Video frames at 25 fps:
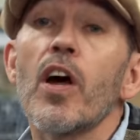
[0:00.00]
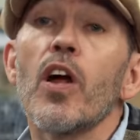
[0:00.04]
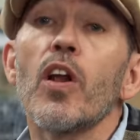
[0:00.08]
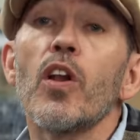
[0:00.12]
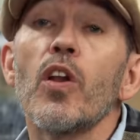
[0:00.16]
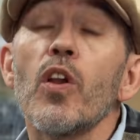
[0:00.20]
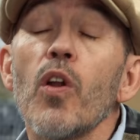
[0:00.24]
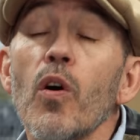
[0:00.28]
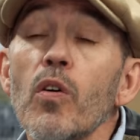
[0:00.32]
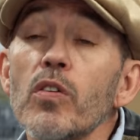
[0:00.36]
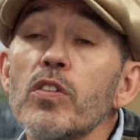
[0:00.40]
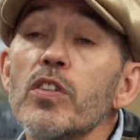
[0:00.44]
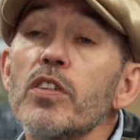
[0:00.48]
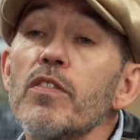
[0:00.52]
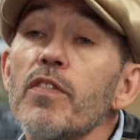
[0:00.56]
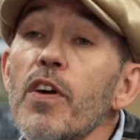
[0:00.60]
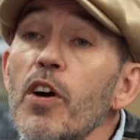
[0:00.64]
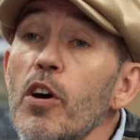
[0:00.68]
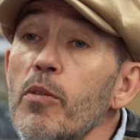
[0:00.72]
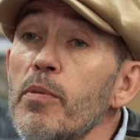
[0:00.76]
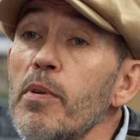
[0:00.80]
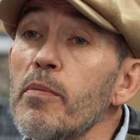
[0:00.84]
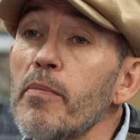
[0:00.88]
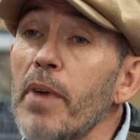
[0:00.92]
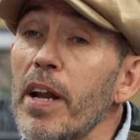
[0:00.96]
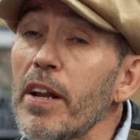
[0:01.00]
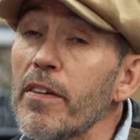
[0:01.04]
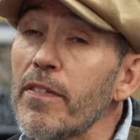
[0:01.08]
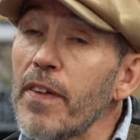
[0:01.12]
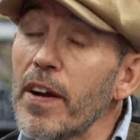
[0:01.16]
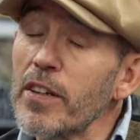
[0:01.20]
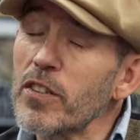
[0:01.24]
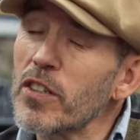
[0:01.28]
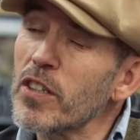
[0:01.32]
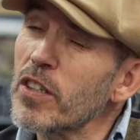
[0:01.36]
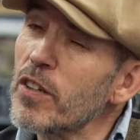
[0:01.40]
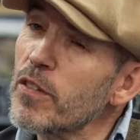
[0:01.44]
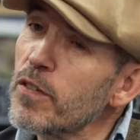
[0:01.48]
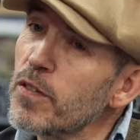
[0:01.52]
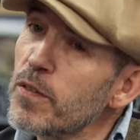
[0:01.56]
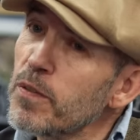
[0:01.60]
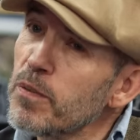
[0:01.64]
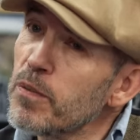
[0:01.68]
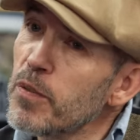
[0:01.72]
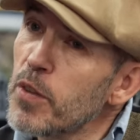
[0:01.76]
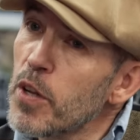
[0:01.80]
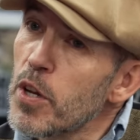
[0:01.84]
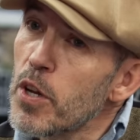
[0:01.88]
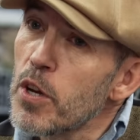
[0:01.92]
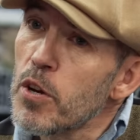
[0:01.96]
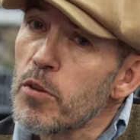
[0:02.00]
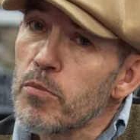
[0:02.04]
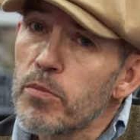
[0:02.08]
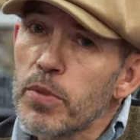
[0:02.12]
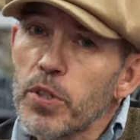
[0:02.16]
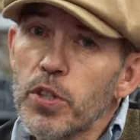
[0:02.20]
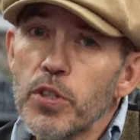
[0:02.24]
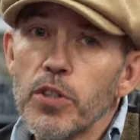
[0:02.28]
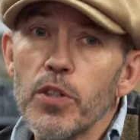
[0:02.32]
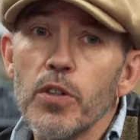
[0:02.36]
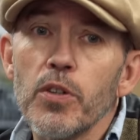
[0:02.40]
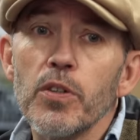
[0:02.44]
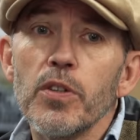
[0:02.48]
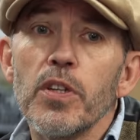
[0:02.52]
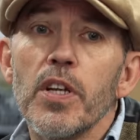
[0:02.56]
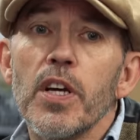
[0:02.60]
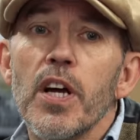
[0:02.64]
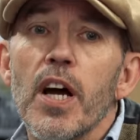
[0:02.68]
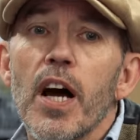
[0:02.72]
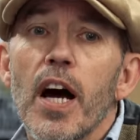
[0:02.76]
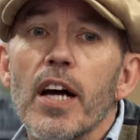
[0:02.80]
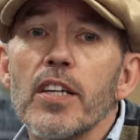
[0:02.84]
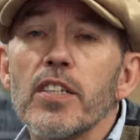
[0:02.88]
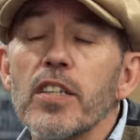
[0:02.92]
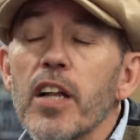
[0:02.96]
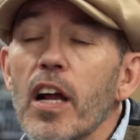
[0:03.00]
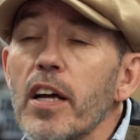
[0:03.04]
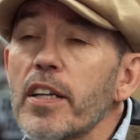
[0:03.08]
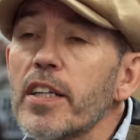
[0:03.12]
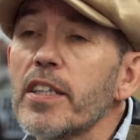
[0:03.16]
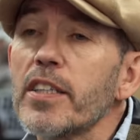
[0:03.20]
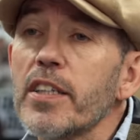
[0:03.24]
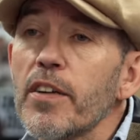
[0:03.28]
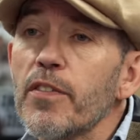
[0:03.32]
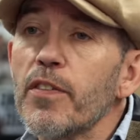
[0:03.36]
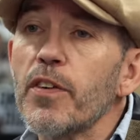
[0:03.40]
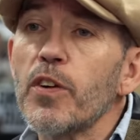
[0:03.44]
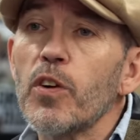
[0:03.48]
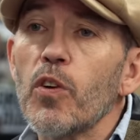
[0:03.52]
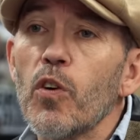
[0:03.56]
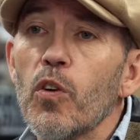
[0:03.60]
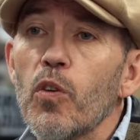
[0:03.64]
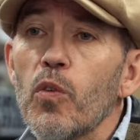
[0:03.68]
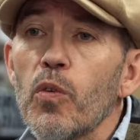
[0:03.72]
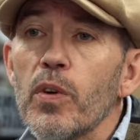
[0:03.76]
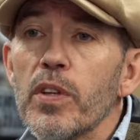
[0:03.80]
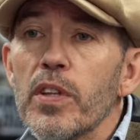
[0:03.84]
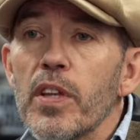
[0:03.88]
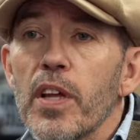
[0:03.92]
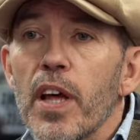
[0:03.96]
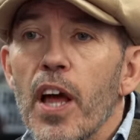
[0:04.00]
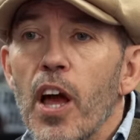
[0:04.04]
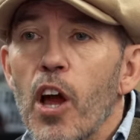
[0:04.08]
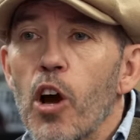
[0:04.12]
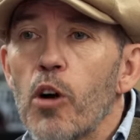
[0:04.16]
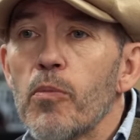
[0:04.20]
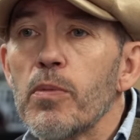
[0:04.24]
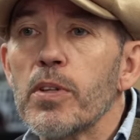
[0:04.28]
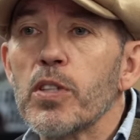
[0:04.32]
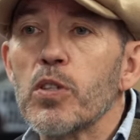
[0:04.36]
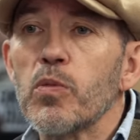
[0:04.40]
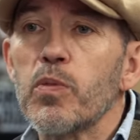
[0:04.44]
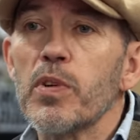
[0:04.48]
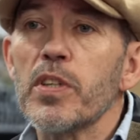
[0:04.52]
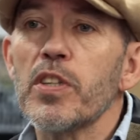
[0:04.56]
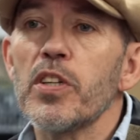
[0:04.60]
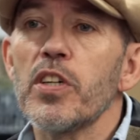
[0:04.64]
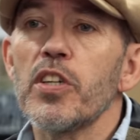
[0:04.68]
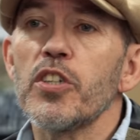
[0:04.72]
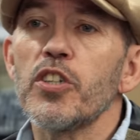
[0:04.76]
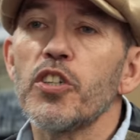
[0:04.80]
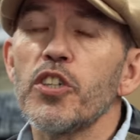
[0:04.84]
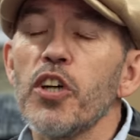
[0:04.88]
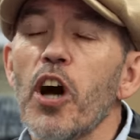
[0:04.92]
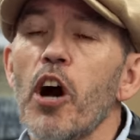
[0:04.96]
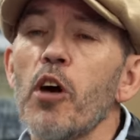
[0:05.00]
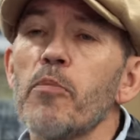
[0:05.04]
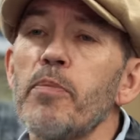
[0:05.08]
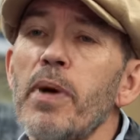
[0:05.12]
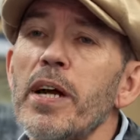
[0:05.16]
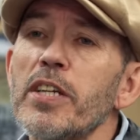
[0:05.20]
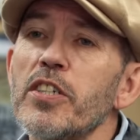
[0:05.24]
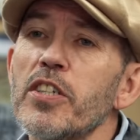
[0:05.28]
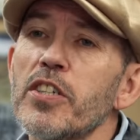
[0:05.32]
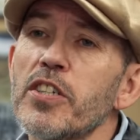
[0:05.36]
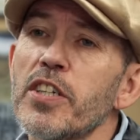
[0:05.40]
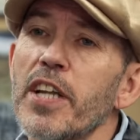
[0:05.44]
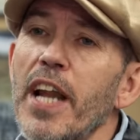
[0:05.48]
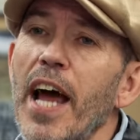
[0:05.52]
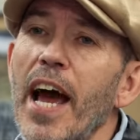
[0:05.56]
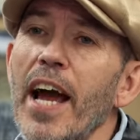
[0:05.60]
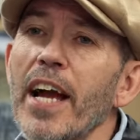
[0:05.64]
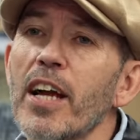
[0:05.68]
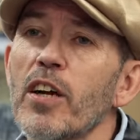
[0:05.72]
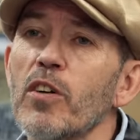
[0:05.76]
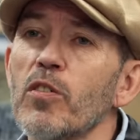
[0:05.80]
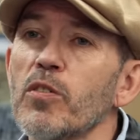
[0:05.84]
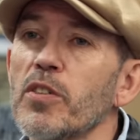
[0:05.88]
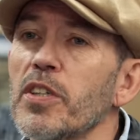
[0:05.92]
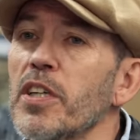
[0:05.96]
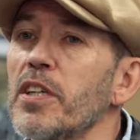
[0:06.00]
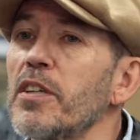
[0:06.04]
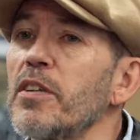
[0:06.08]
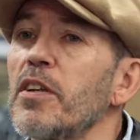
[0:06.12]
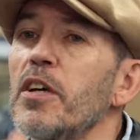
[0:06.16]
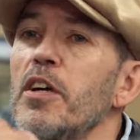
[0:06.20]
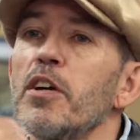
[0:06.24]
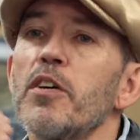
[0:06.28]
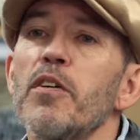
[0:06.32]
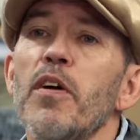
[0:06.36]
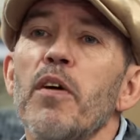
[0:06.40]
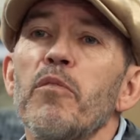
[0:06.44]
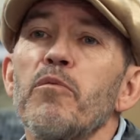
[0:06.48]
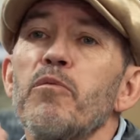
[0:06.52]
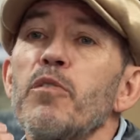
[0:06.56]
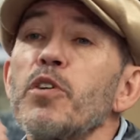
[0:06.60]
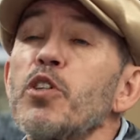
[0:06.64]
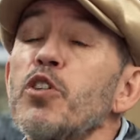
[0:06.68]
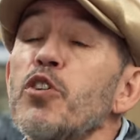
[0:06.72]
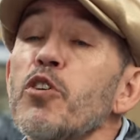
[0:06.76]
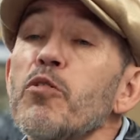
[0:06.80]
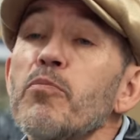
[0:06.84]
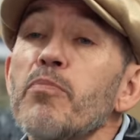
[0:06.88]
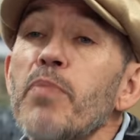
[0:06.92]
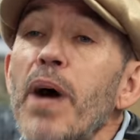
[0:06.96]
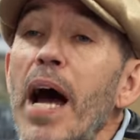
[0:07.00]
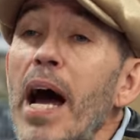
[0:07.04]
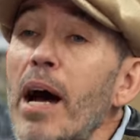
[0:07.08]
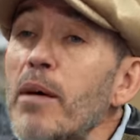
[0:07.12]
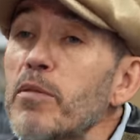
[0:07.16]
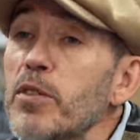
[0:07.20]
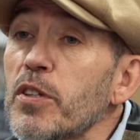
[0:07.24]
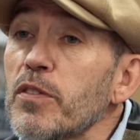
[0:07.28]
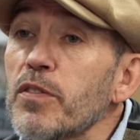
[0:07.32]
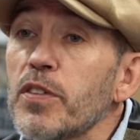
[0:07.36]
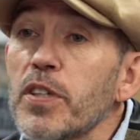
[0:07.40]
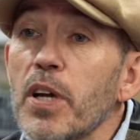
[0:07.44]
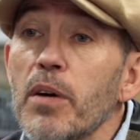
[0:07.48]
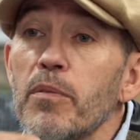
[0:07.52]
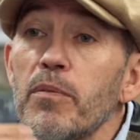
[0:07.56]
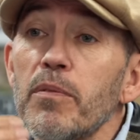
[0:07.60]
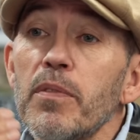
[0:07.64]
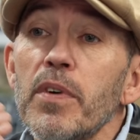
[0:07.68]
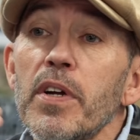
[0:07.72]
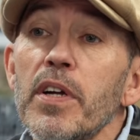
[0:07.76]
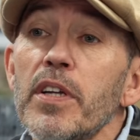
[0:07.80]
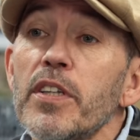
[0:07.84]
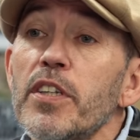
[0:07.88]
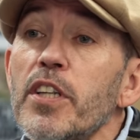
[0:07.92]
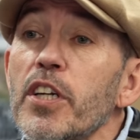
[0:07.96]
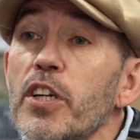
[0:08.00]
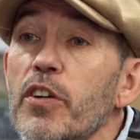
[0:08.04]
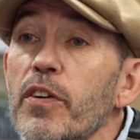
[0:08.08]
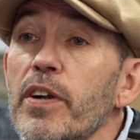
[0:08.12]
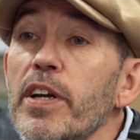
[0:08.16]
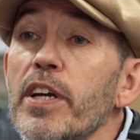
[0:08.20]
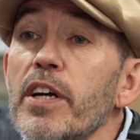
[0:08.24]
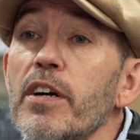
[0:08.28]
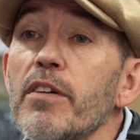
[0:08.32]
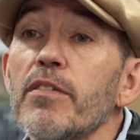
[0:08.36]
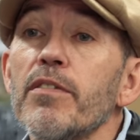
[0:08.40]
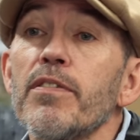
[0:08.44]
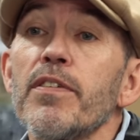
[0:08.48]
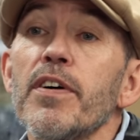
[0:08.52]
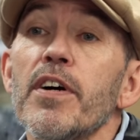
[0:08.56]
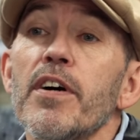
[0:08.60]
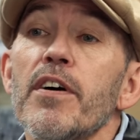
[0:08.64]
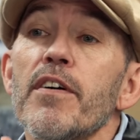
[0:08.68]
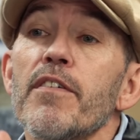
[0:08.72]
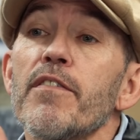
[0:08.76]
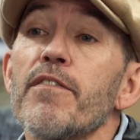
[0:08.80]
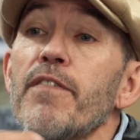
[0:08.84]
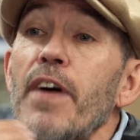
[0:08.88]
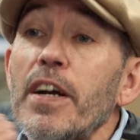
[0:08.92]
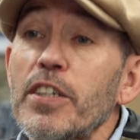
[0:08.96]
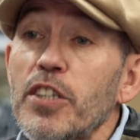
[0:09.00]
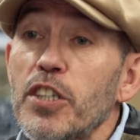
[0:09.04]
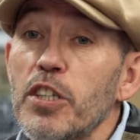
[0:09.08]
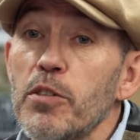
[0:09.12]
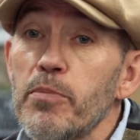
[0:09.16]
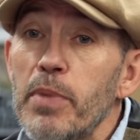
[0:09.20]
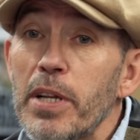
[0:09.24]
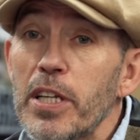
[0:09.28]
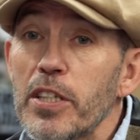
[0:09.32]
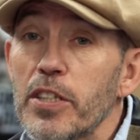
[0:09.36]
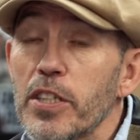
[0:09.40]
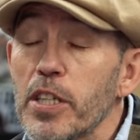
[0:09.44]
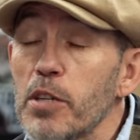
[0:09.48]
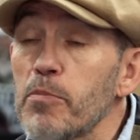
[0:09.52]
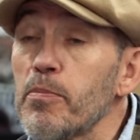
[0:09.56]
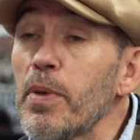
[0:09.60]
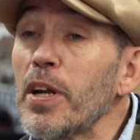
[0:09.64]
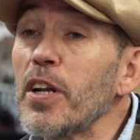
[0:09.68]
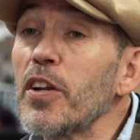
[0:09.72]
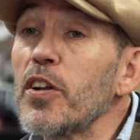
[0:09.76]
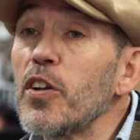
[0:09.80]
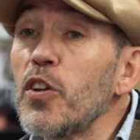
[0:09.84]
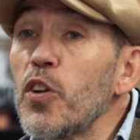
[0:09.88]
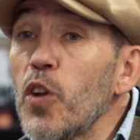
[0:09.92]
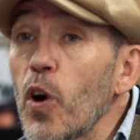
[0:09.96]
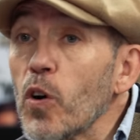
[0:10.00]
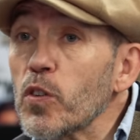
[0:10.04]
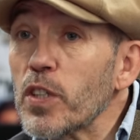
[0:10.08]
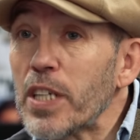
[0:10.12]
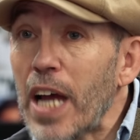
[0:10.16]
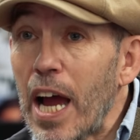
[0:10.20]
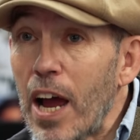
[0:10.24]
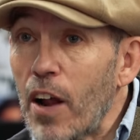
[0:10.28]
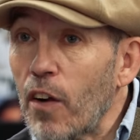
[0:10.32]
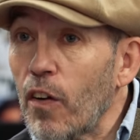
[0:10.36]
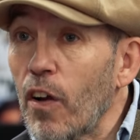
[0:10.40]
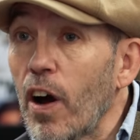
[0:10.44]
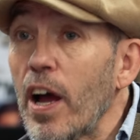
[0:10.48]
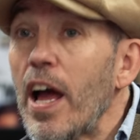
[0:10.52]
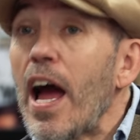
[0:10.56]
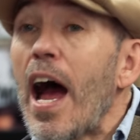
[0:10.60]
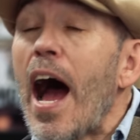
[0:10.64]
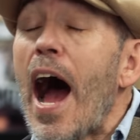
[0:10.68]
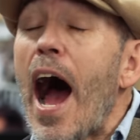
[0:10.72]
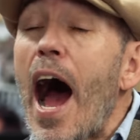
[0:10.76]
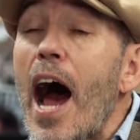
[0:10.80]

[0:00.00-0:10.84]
lots of helmet manufacturers have pursued a slightly different look, with helmets with sharp edges and angles, in pursuit perhaps of some degree of fashionability, but not Arai.